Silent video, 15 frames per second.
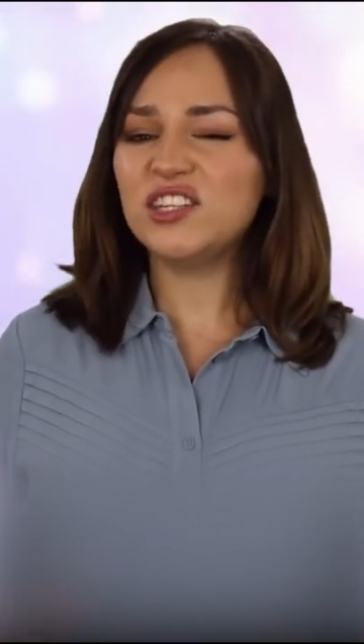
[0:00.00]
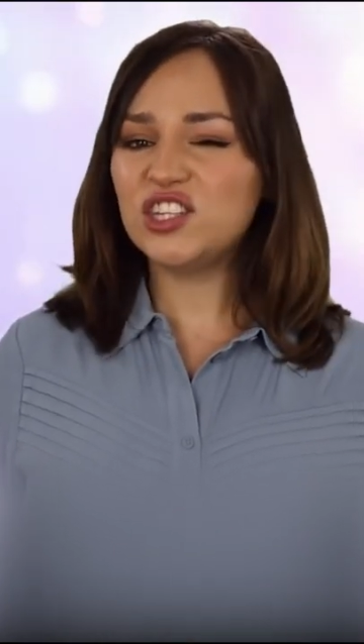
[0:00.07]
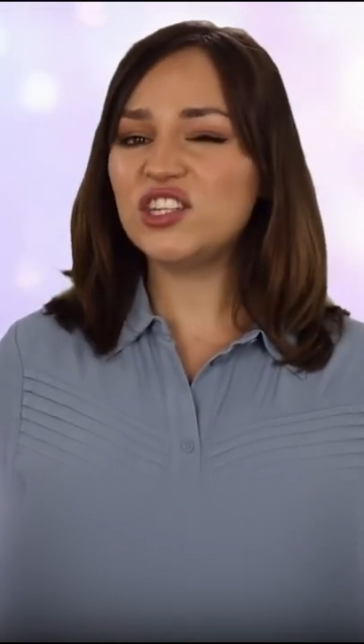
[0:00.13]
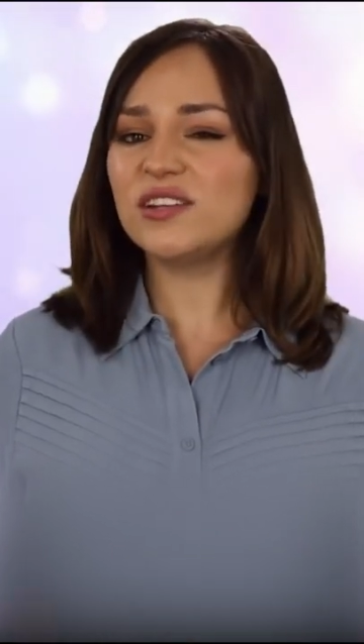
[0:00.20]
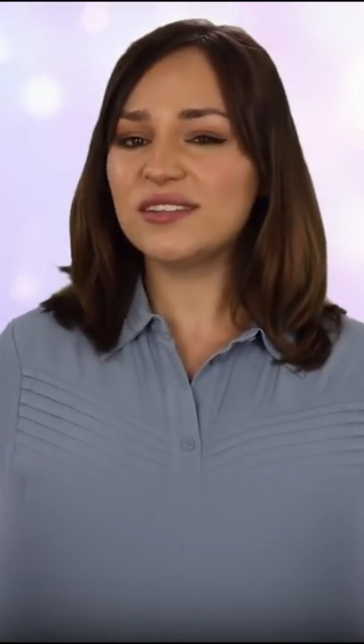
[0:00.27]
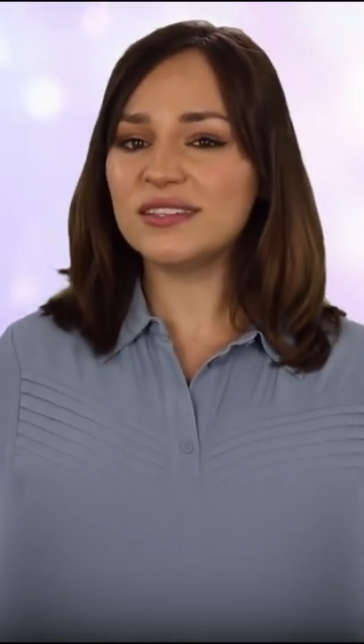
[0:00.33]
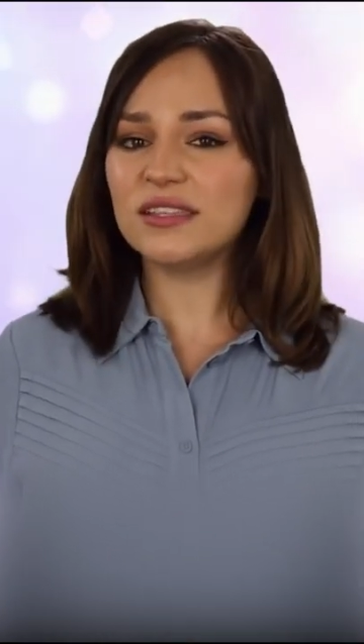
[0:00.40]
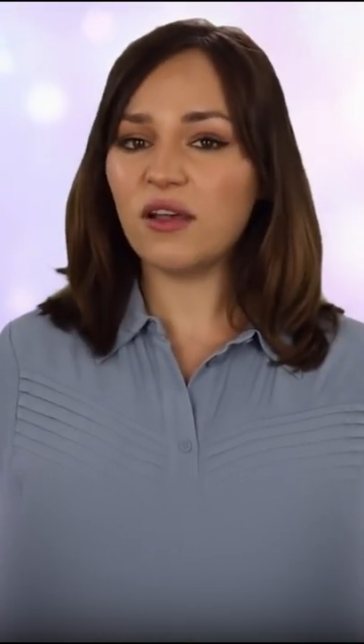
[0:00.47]

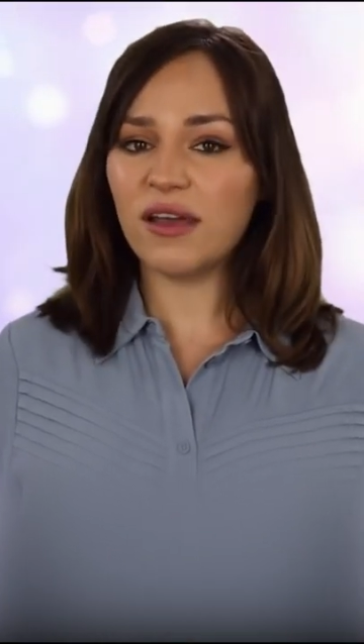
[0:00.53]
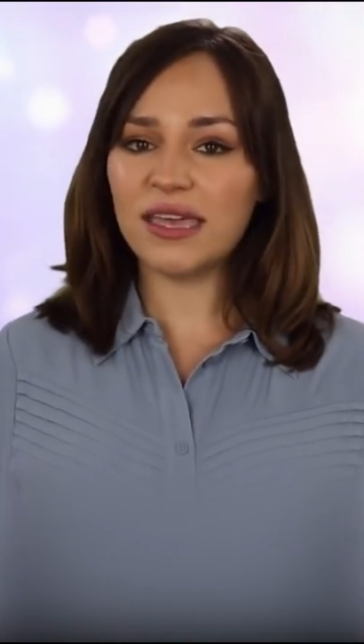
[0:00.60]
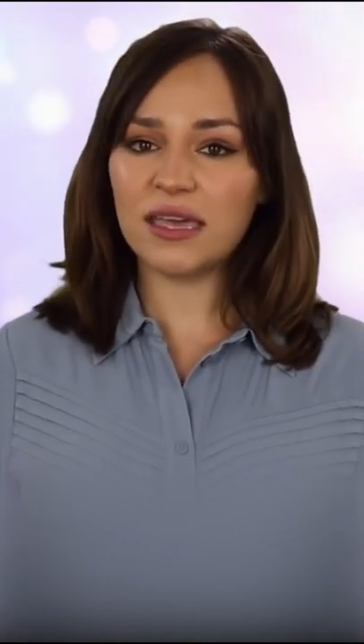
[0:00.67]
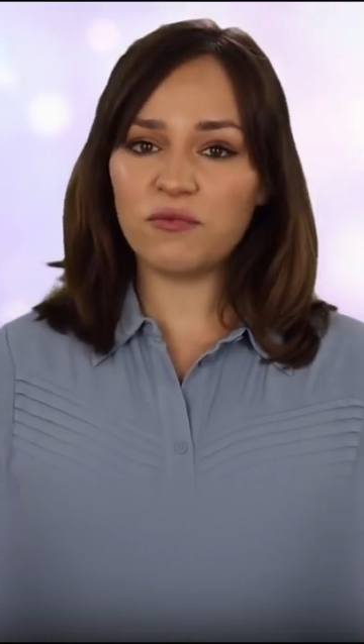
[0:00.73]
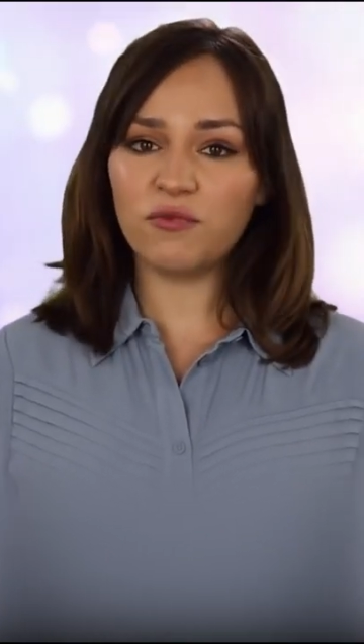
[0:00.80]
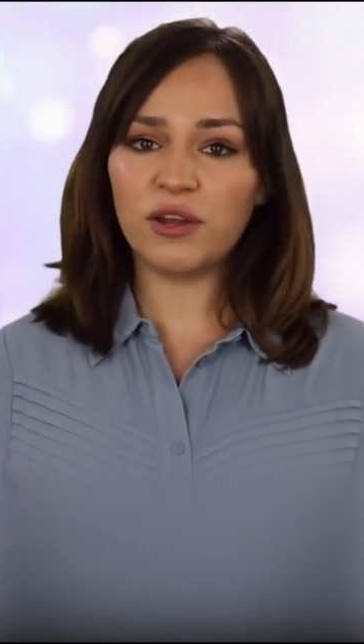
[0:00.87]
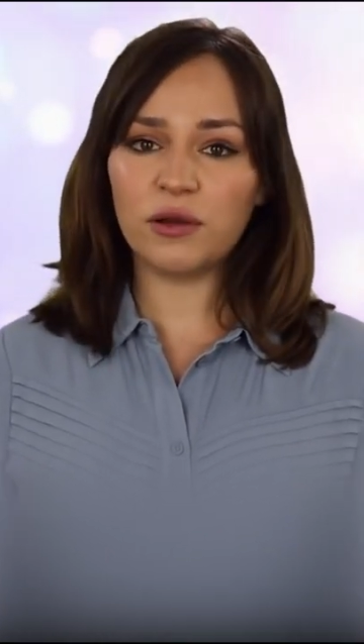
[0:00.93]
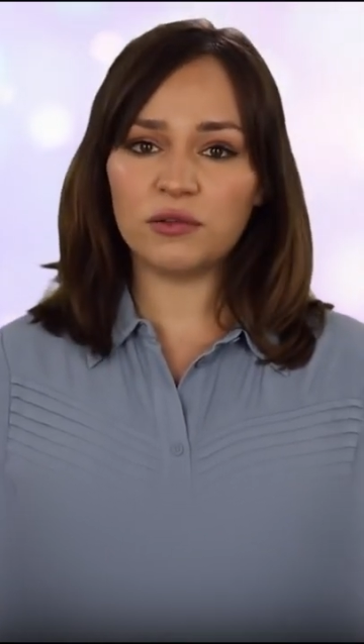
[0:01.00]
Just
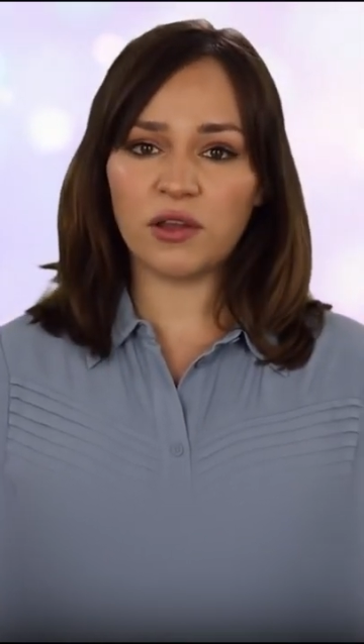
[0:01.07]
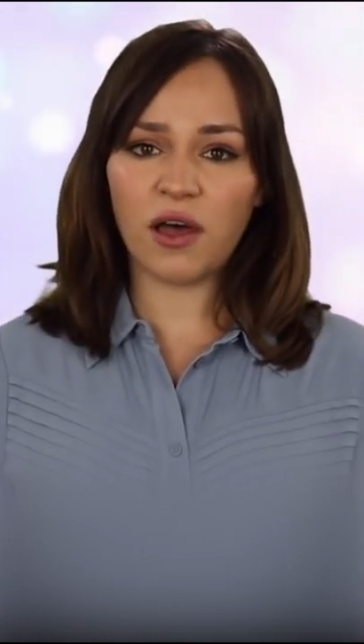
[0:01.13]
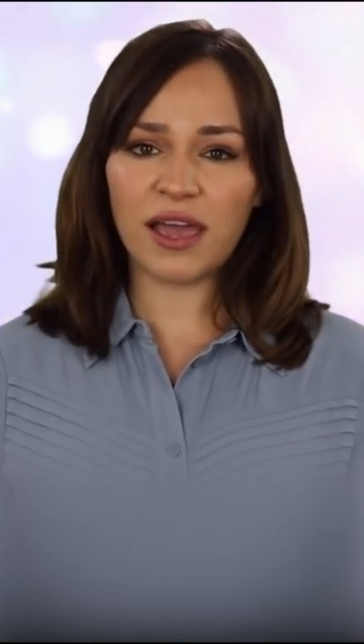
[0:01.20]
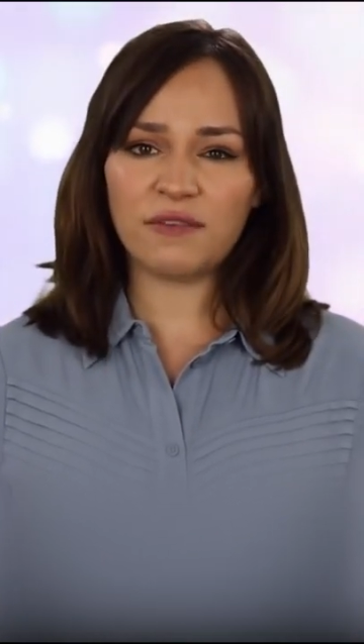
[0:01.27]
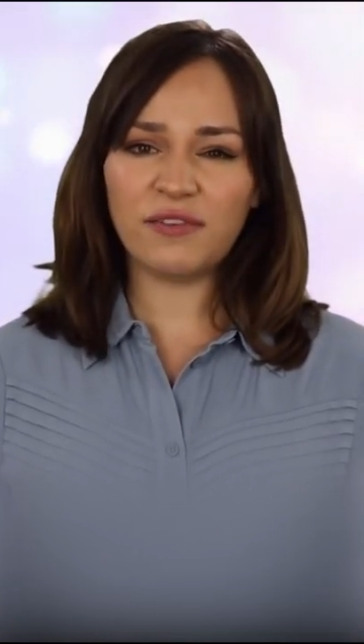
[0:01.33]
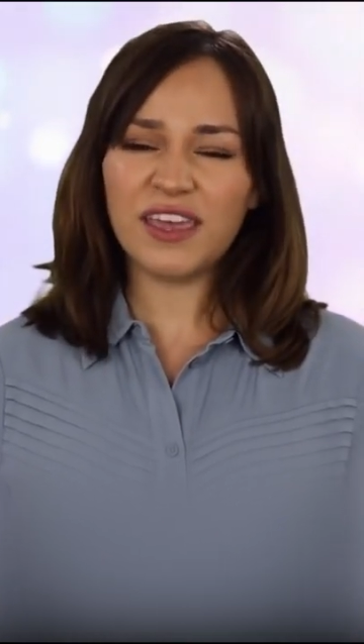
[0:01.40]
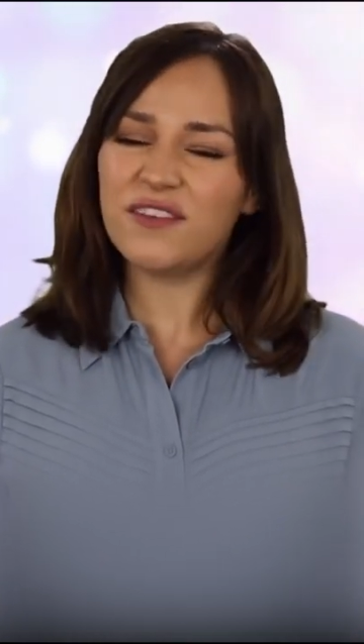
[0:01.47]
like in real life,